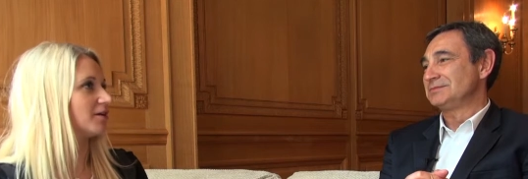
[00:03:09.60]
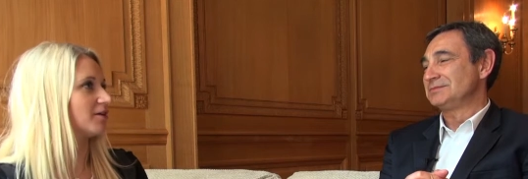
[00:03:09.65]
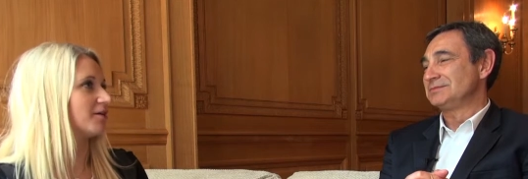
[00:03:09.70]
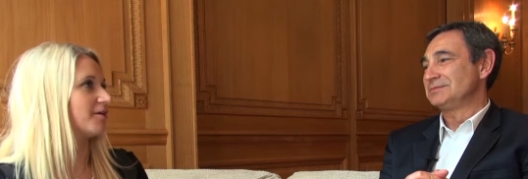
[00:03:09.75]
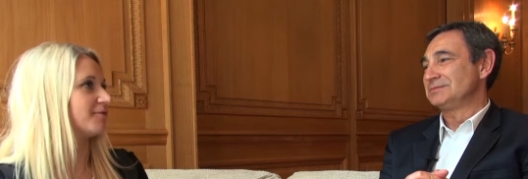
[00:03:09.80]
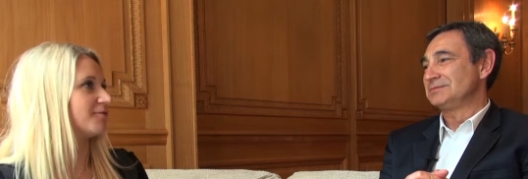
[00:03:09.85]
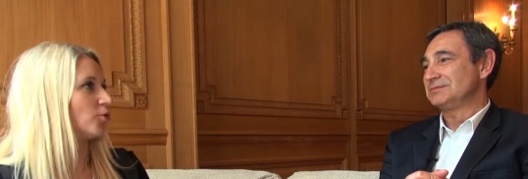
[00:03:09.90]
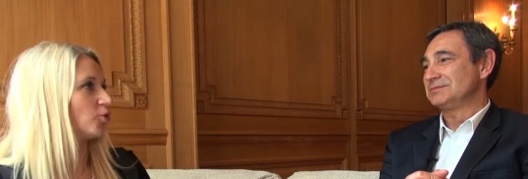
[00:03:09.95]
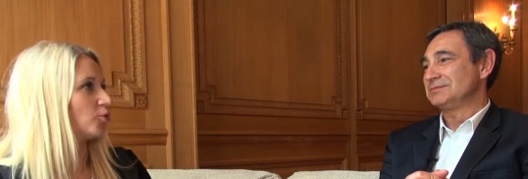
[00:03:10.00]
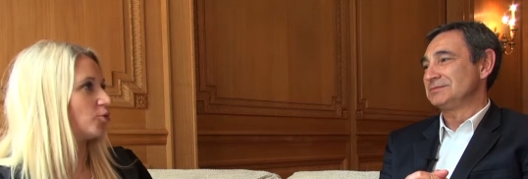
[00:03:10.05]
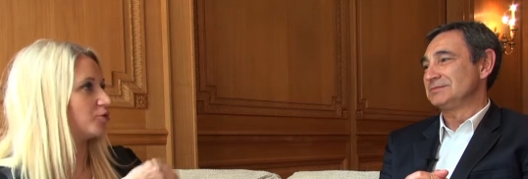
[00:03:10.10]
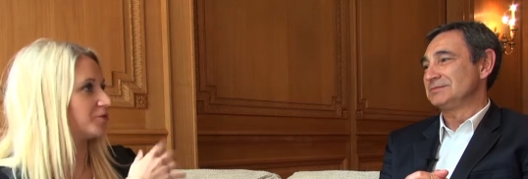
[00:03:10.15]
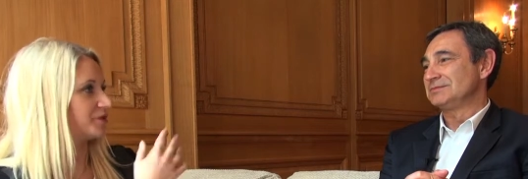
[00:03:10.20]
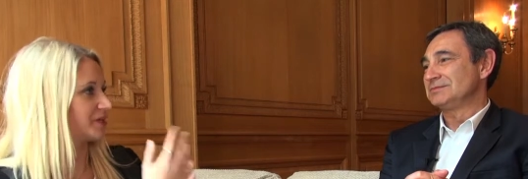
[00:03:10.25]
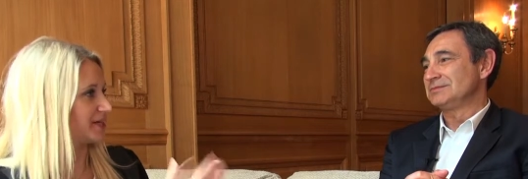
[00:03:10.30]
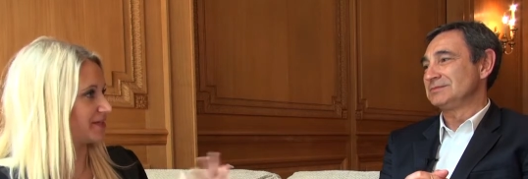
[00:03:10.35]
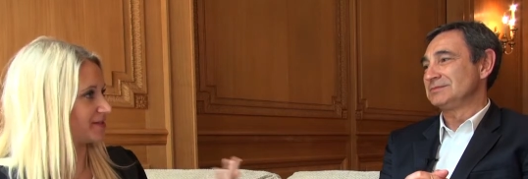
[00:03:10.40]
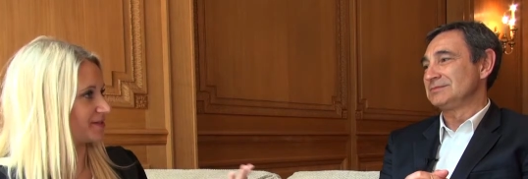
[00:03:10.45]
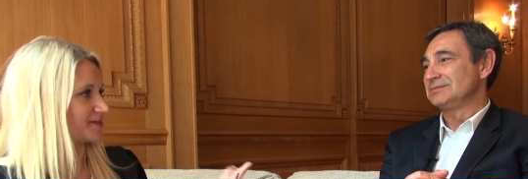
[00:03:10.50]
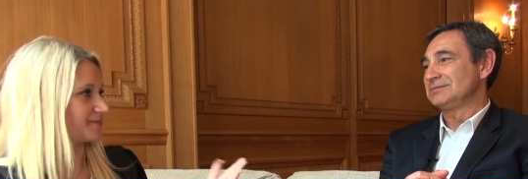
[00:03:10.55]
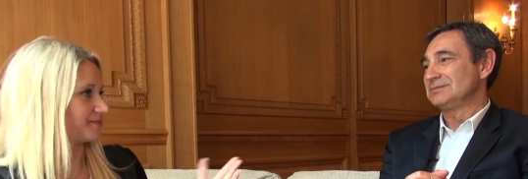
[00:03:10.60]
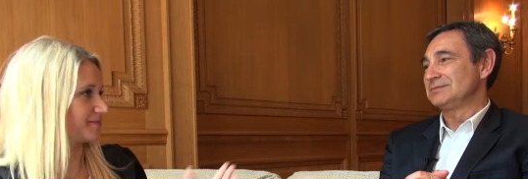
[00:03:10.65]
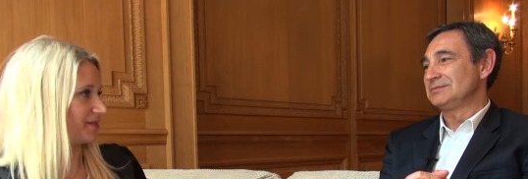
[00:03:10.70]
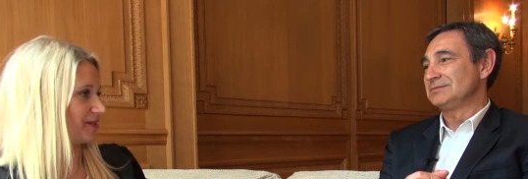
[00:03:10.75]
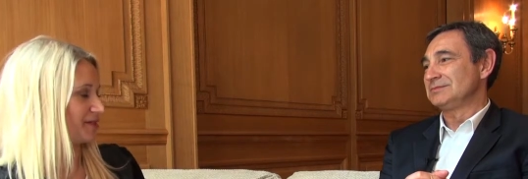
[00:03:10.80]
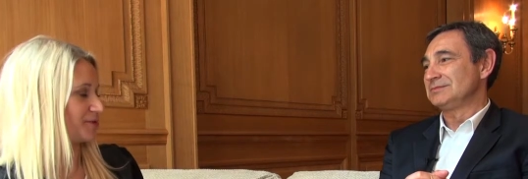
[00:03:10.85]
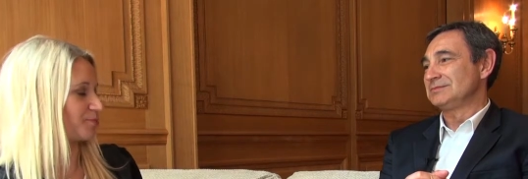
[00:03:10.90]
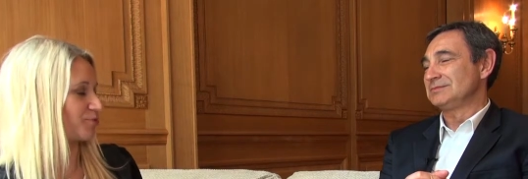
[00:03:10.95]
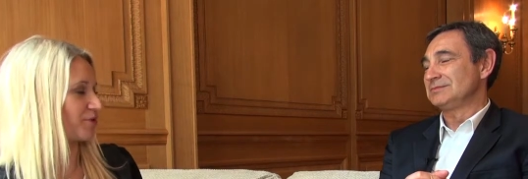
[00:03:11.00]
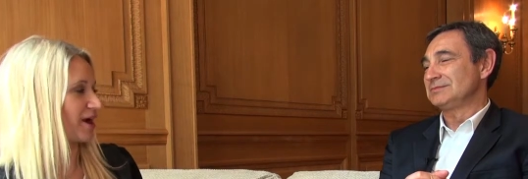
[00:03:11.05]
Speaker 1: of all these,
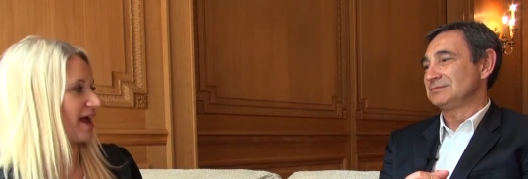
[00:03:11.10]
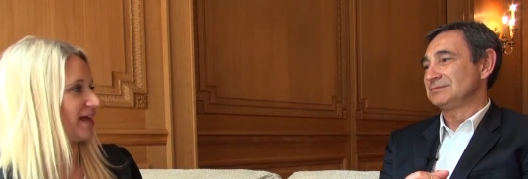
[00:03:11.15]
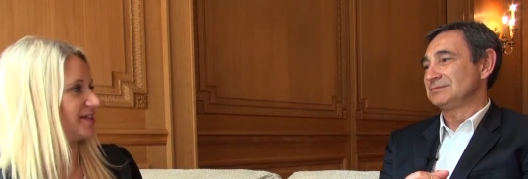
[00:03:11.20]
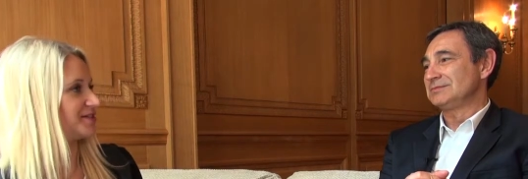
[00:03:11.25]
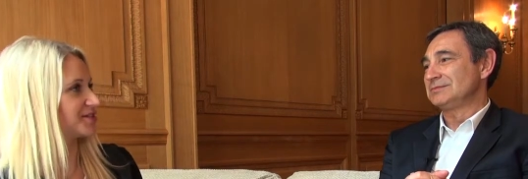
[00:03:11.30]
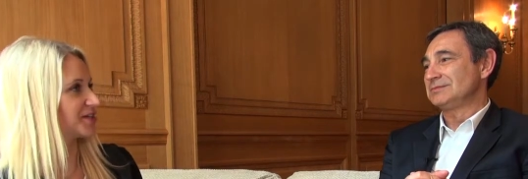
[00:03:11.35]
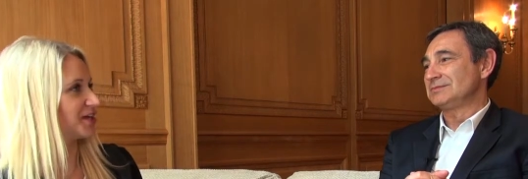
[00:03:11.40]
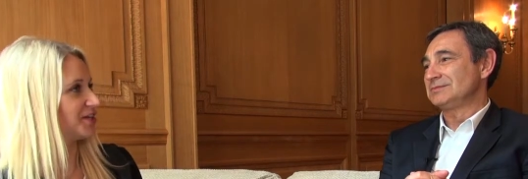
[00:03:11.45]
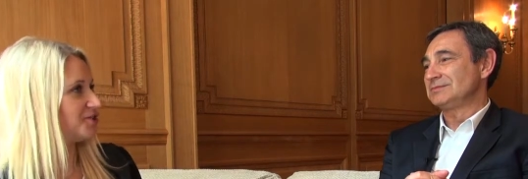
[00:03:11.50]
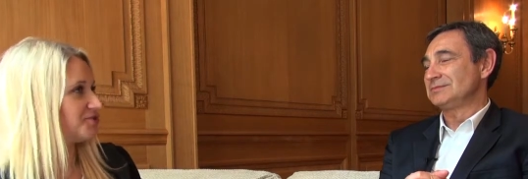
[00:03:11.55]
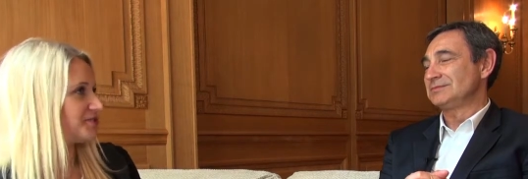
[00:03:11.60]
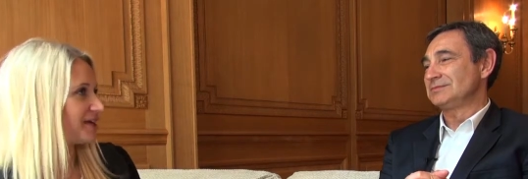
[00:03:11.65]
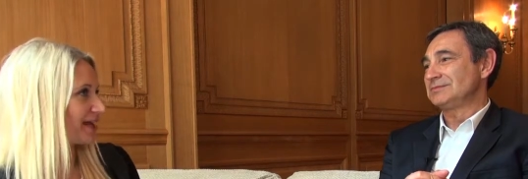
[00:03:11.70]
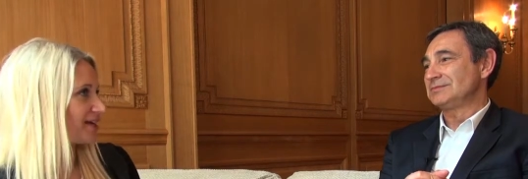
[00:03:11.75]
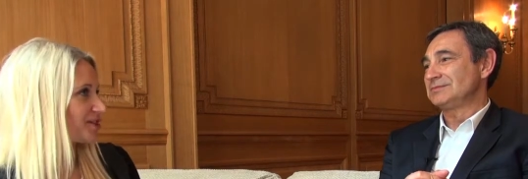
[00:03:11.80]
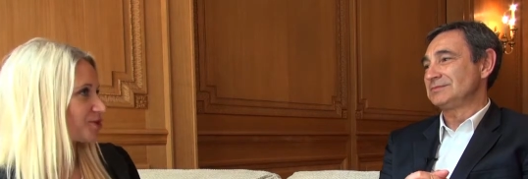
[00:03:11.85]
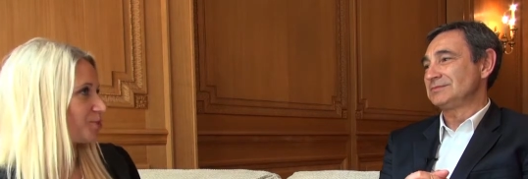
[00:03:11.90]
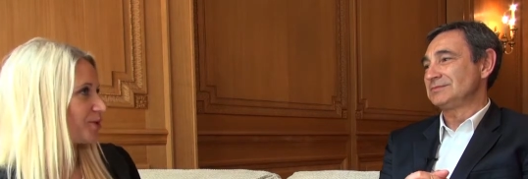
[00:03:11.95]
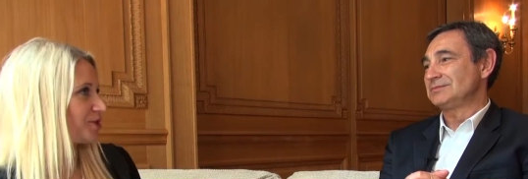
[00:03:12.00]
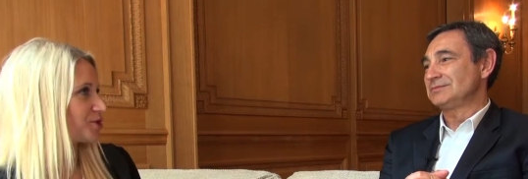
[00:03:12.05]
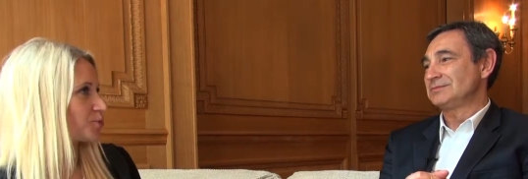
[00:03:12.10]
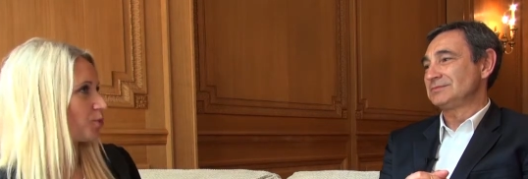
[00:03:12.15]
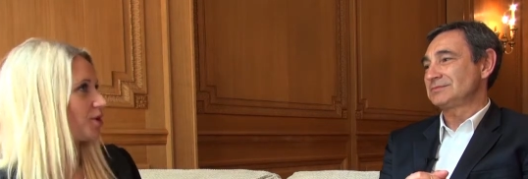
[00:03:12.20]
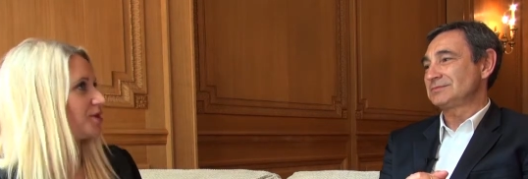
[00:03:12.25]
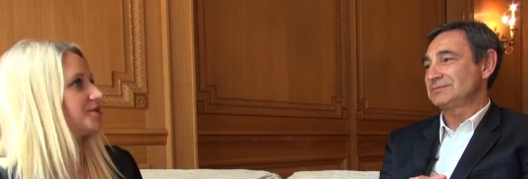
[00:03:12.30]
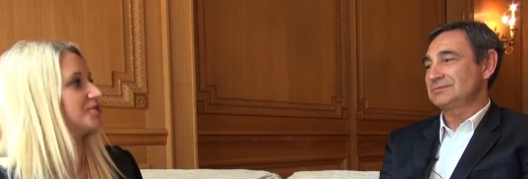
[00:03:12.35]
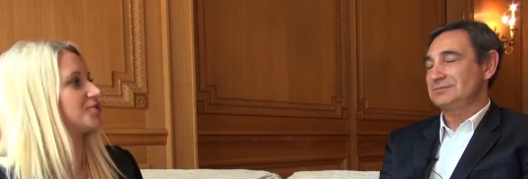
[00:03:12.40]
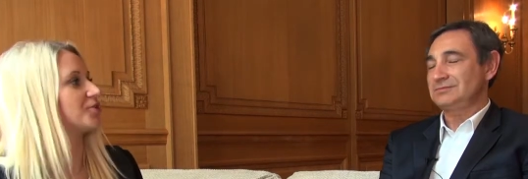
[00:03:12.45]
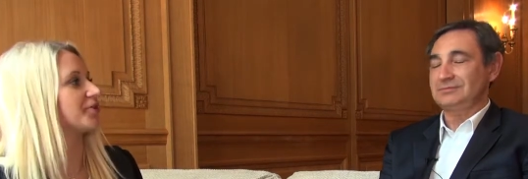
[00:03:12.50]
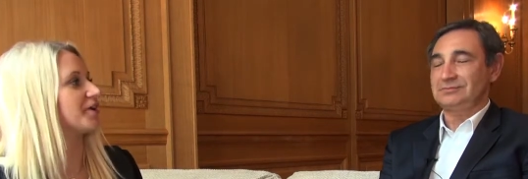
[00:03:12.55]
these brands, can you tell us which
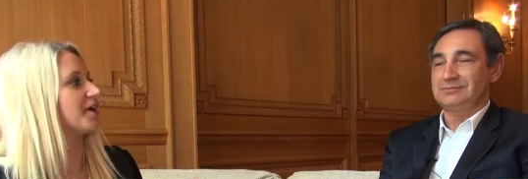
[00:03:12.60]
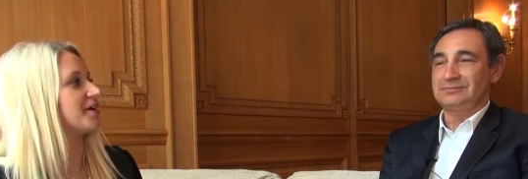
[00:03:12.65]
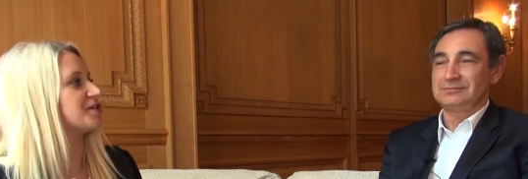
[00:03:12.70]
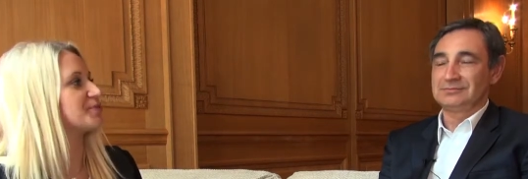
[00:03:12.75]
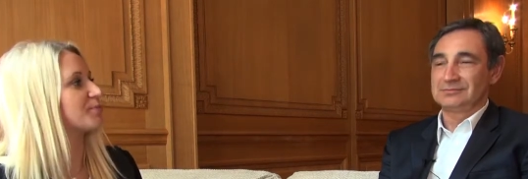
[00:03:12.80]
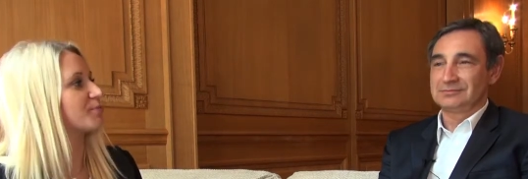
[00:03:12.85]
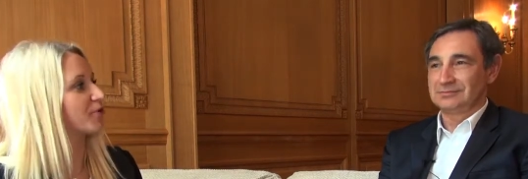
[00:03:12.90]
ones you're going to